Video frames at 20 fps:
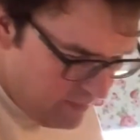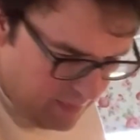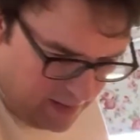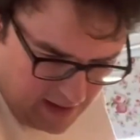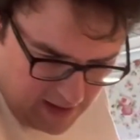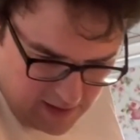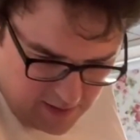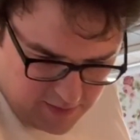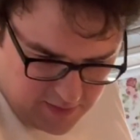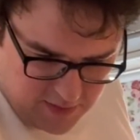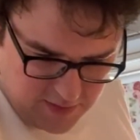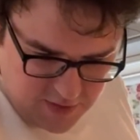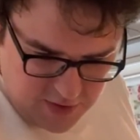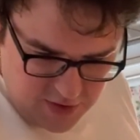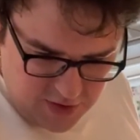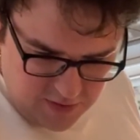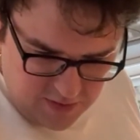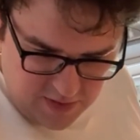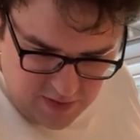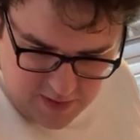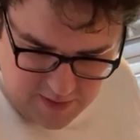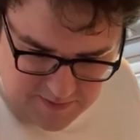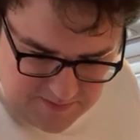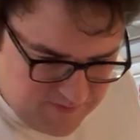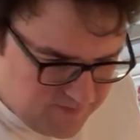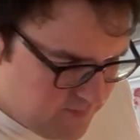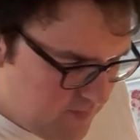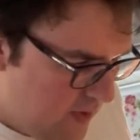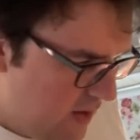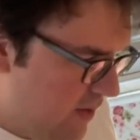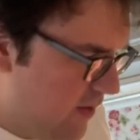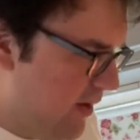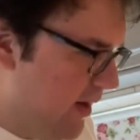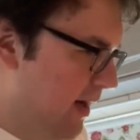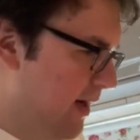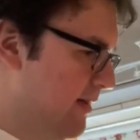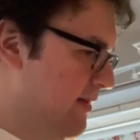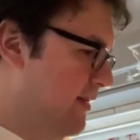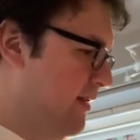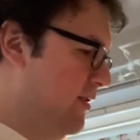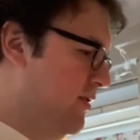powdered sugar or icing